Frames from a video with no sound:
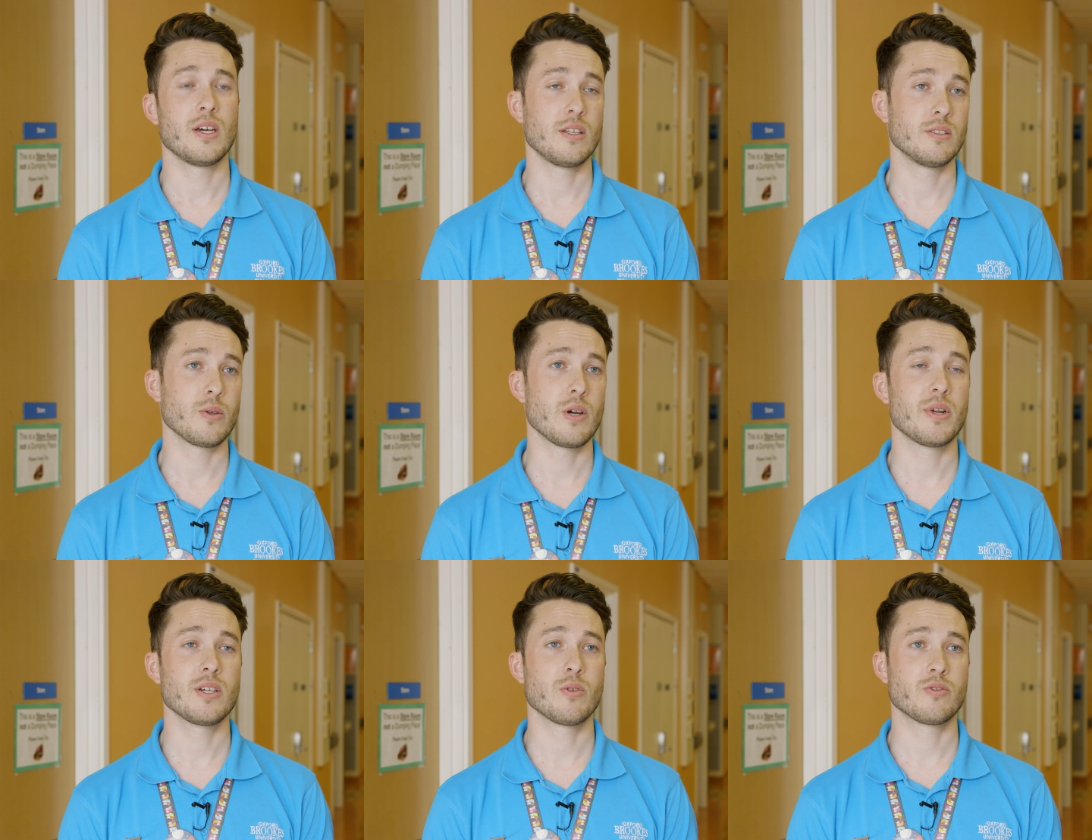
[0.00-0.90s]
and so I
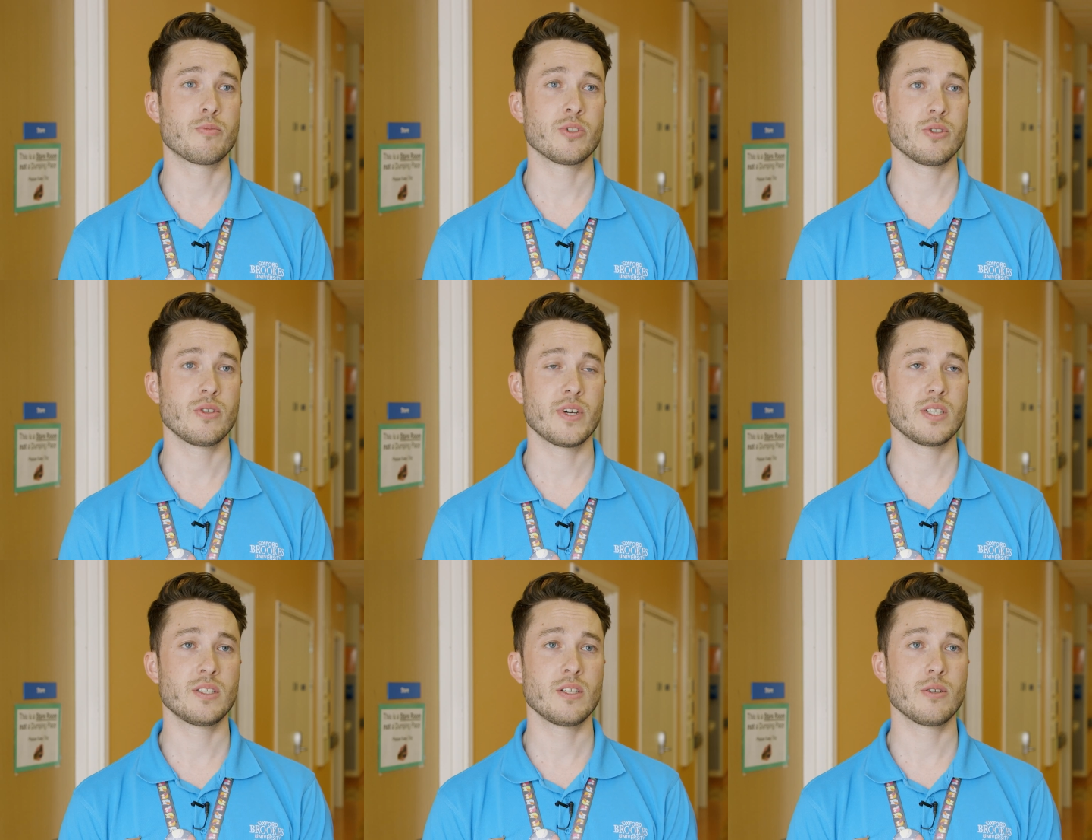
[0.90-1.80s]
applied to Oxford Brookes
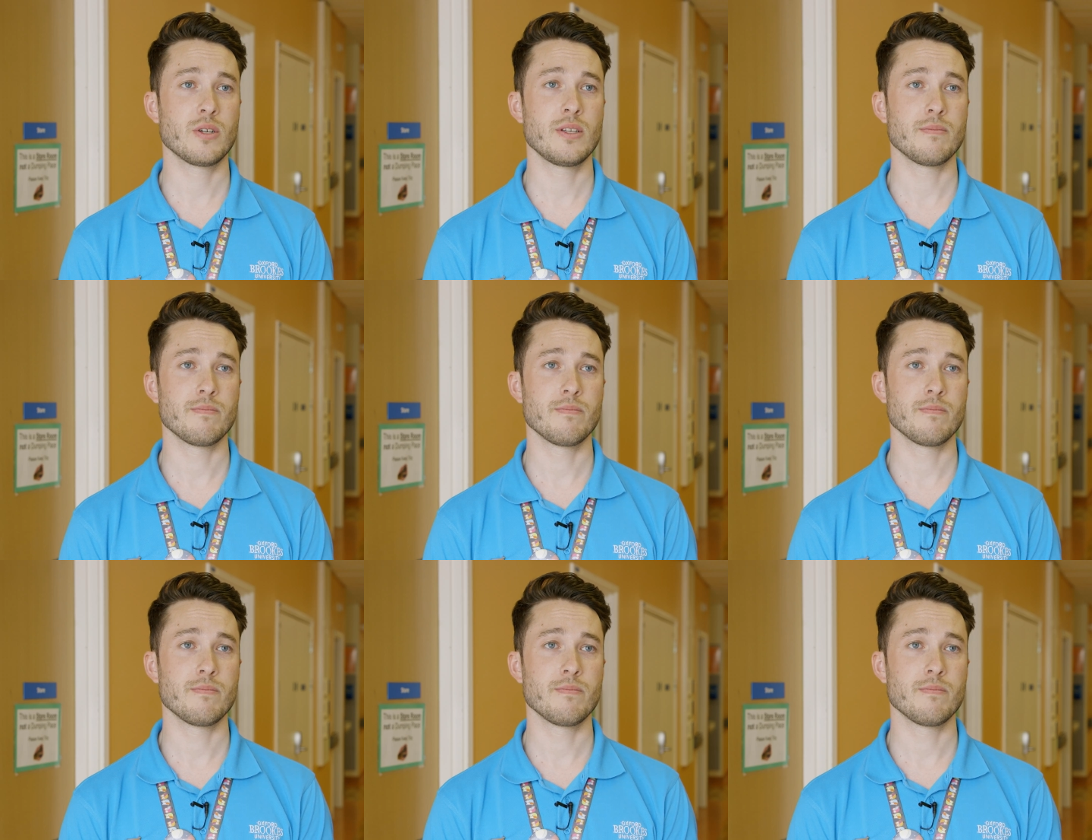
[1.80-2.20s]
University and got in.